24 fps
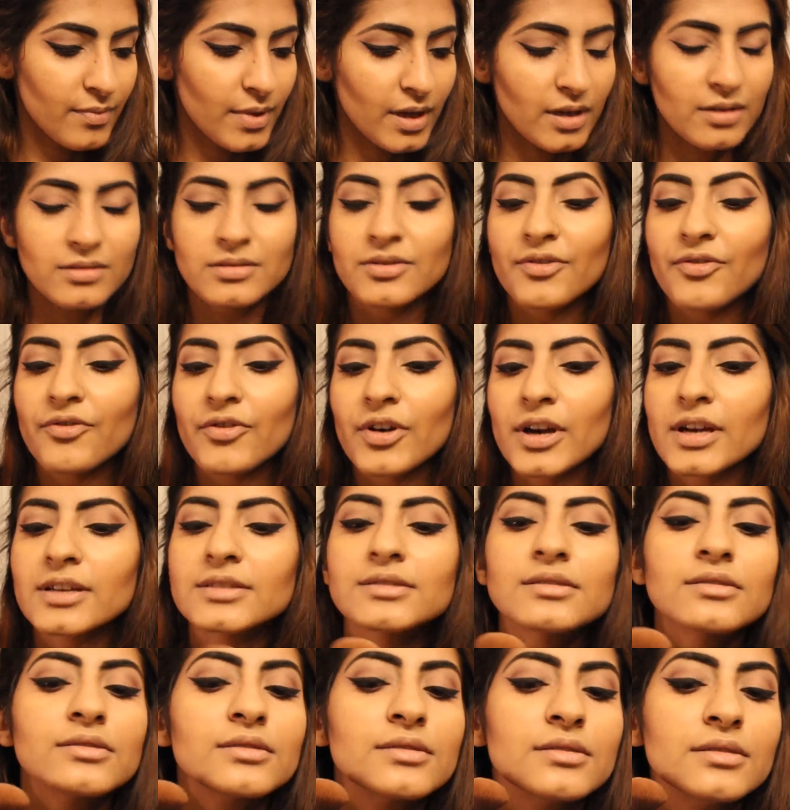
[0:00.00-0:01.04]
Because the
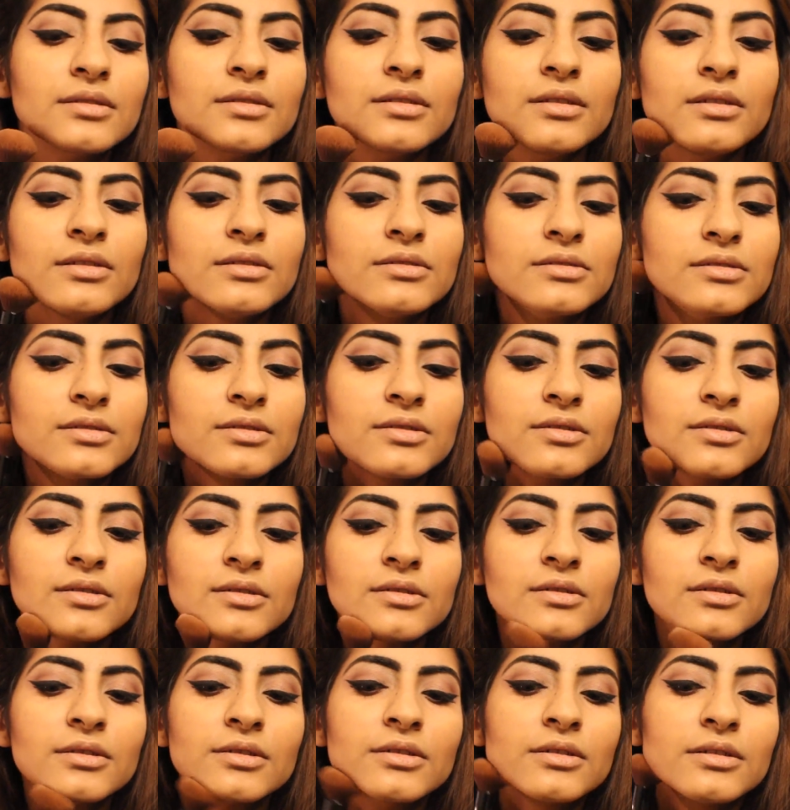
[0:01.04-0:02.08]
face needs,
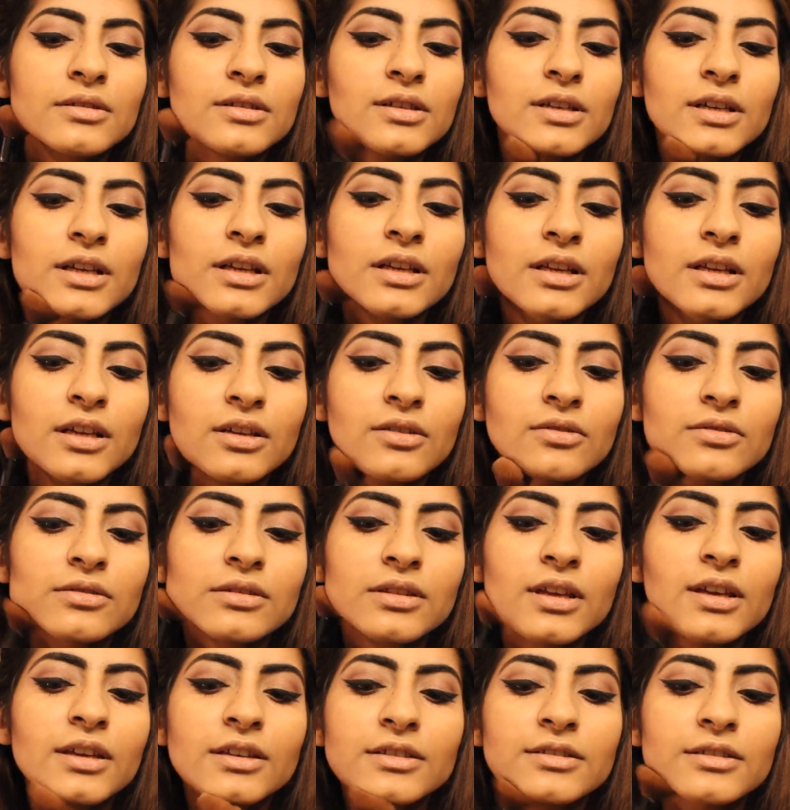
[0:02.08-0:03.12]
any
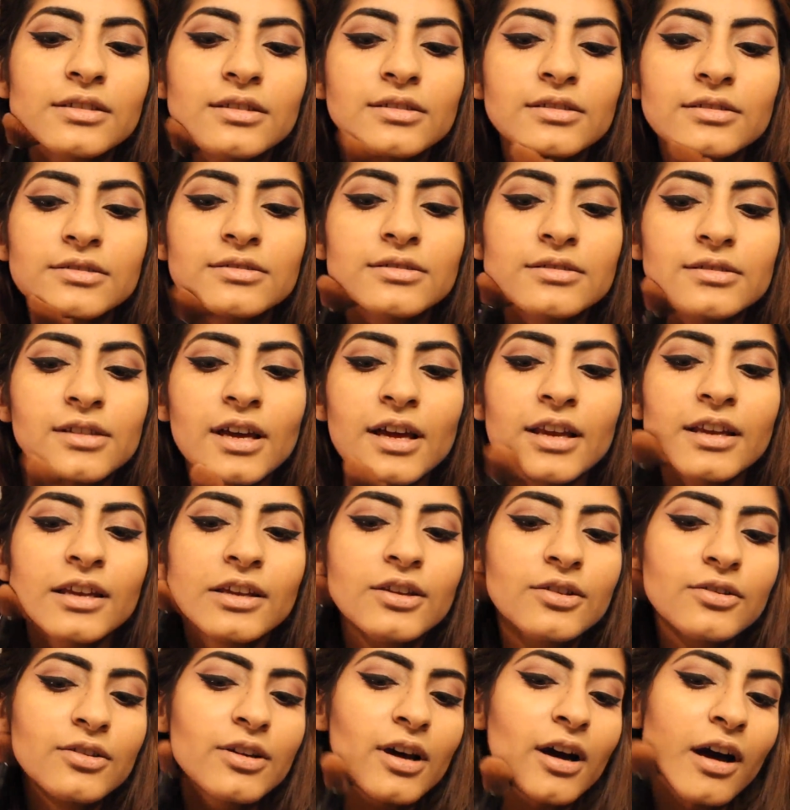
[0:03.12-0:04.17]
good things,
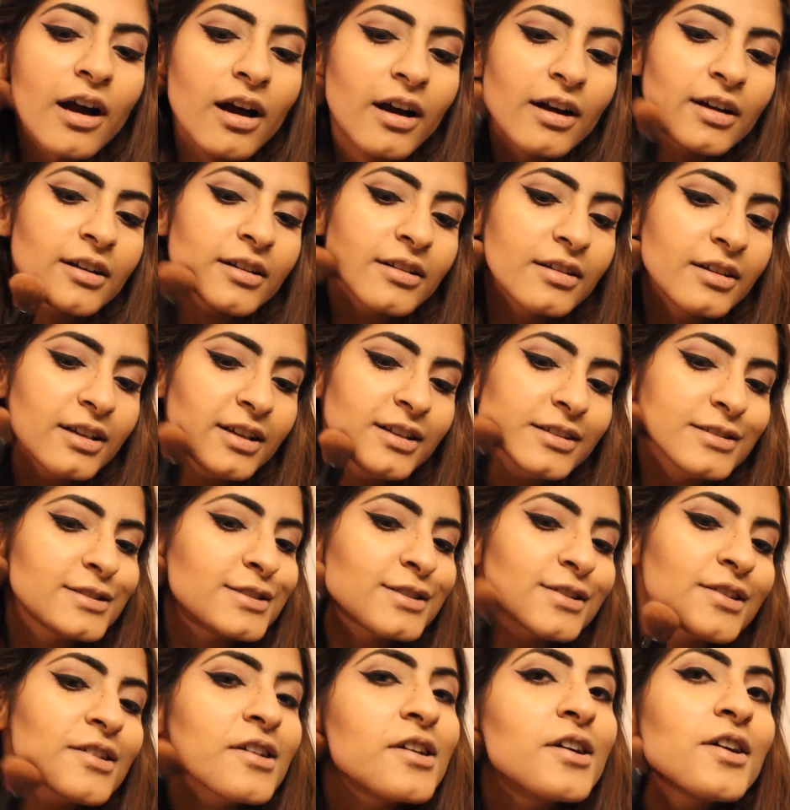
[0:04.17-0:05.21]
any good art
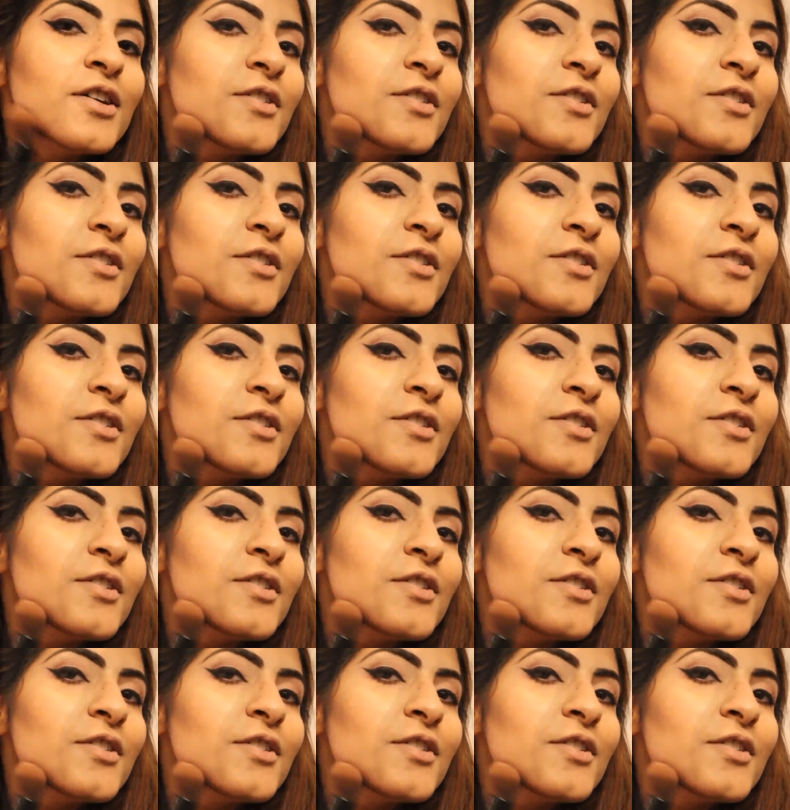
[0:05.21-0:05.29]
needs